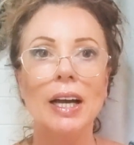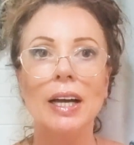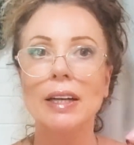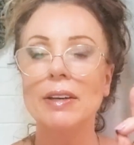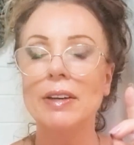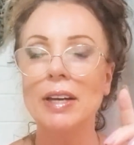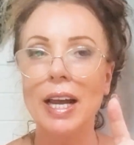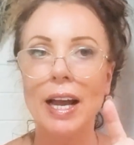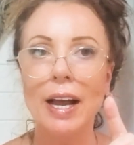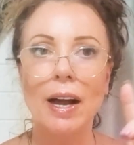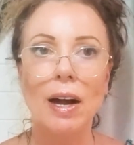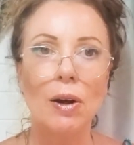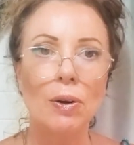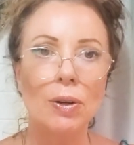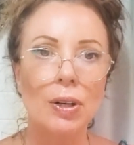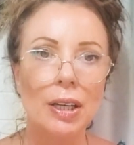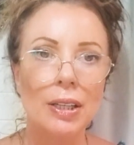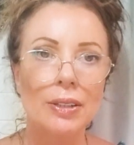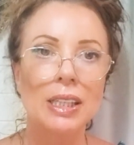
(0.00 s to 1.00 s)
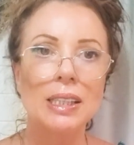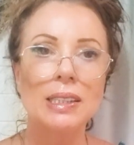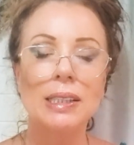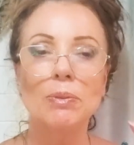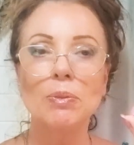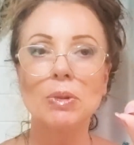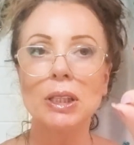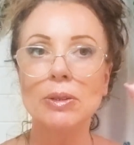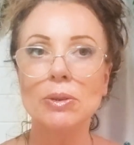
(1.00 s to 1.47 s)
Now, there's
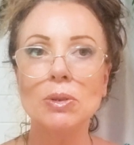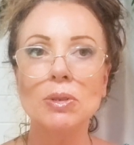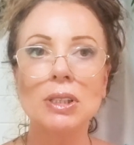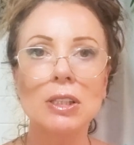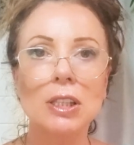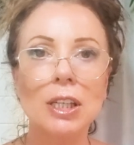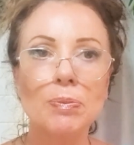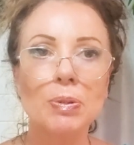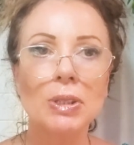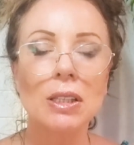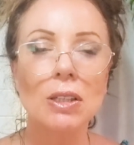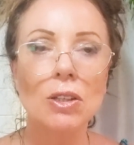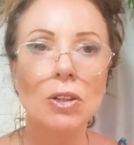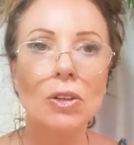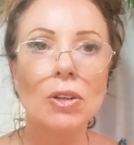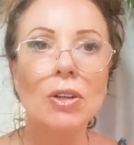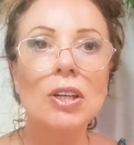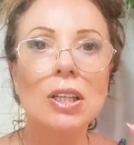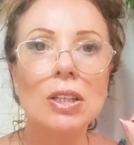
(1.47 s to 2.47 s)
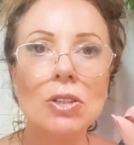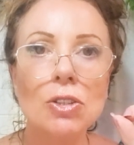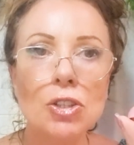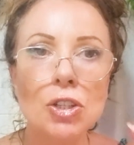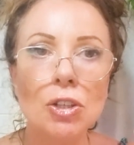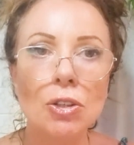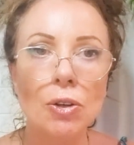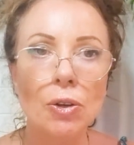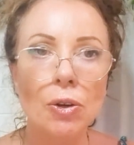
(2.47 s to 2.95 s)
some little steps that you can
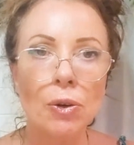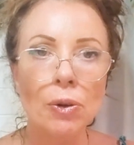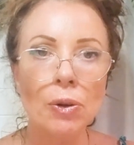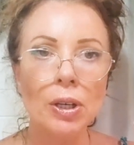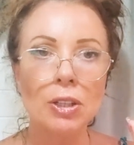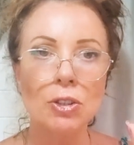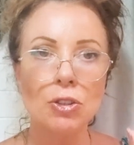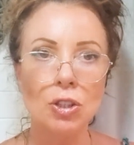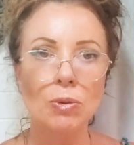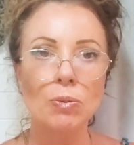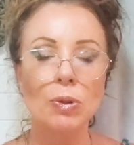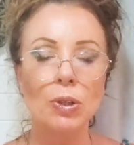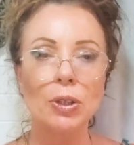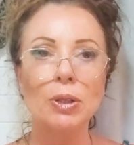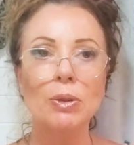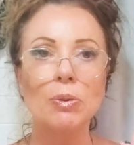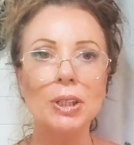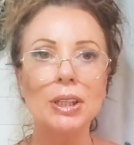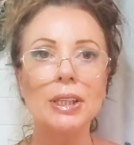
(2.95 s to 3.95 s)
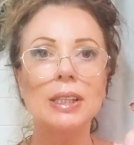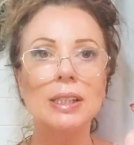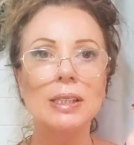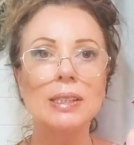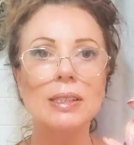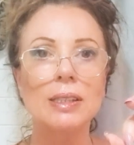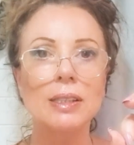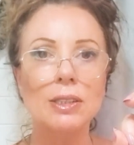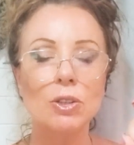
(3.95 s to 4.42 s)
do to work with
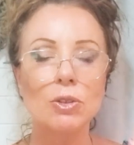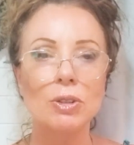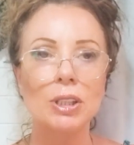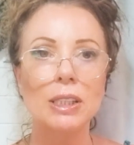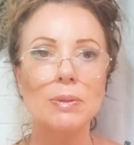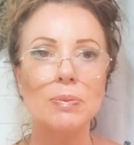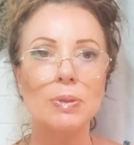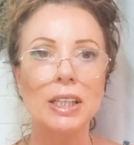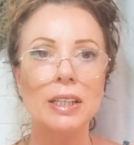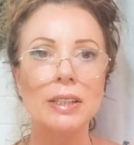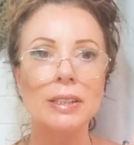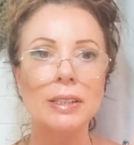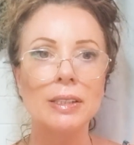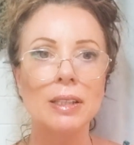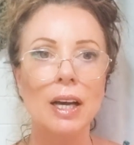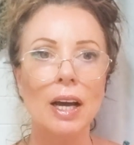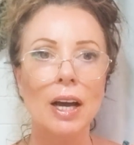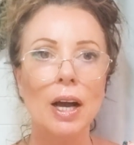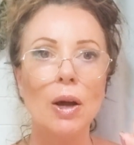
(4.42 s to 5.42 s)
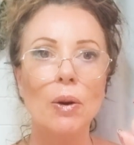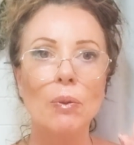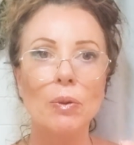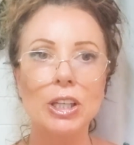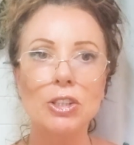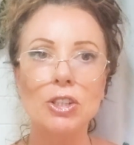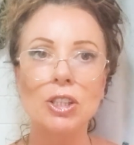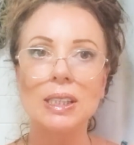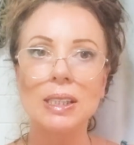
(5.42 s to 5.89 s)
this Christmas,
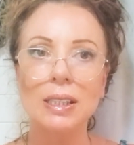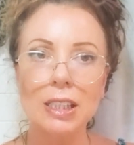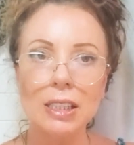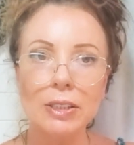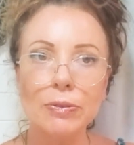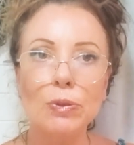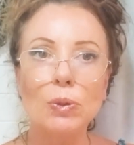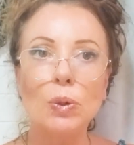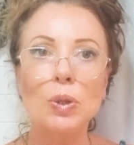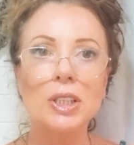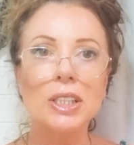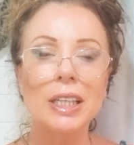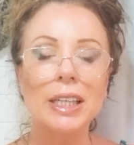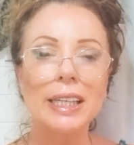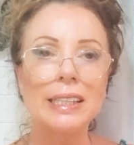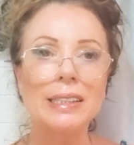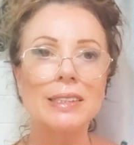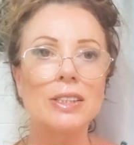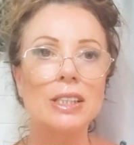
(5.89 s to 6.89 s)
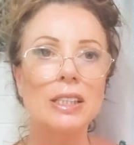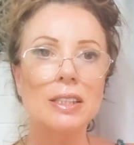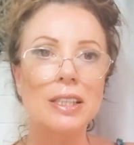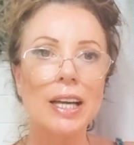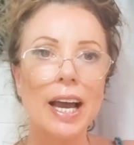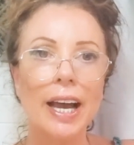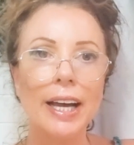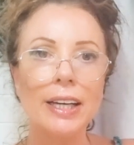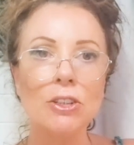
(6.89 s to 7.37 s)
which is these 4 Ds.
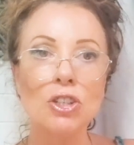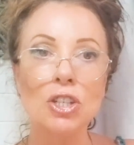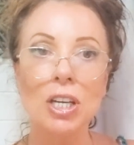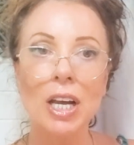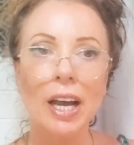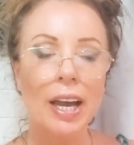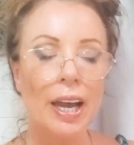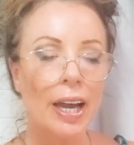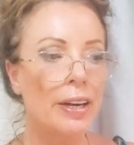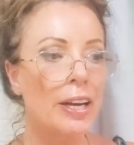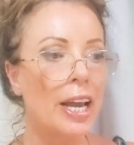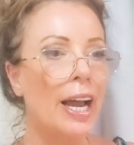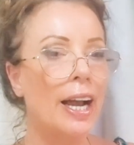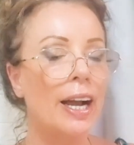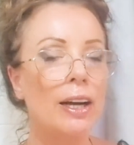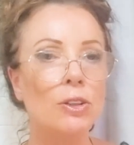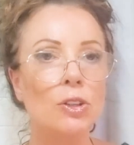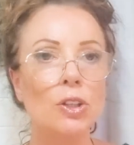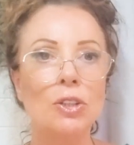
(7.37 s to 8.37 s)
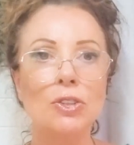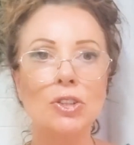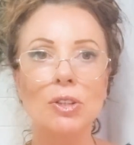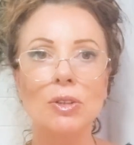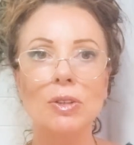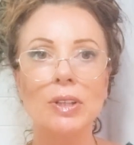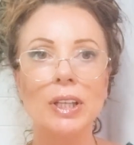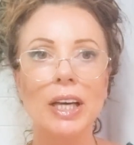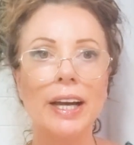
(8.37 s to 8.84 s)
Detach. And how you
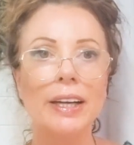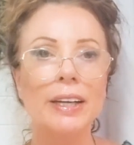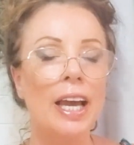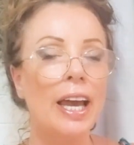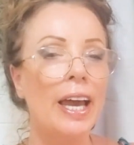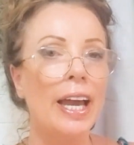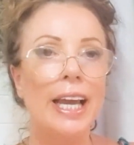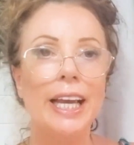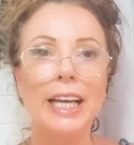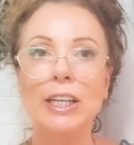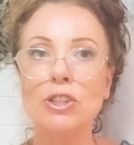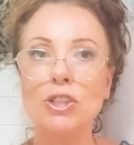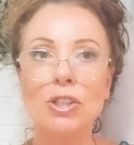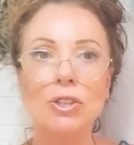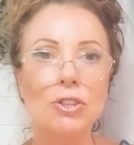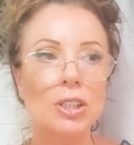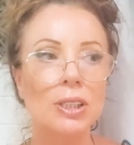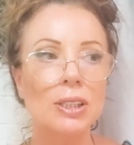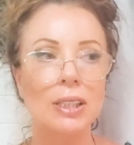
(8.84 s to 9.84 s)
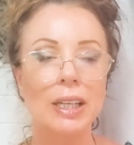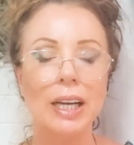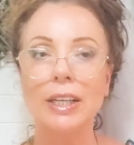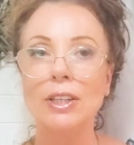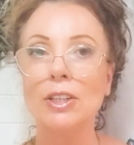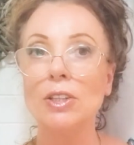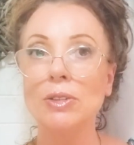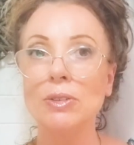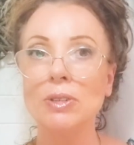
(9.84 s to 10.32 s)
do that is you just say
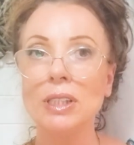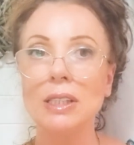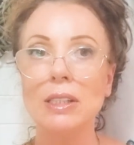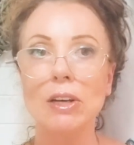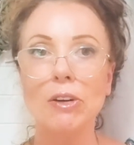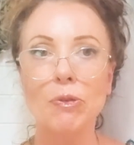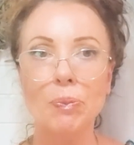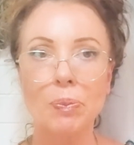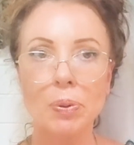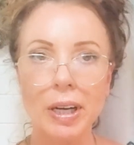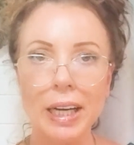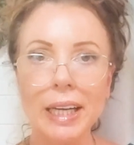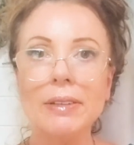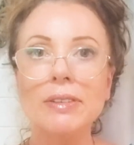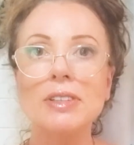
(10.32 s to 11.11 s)
to yourself, breathe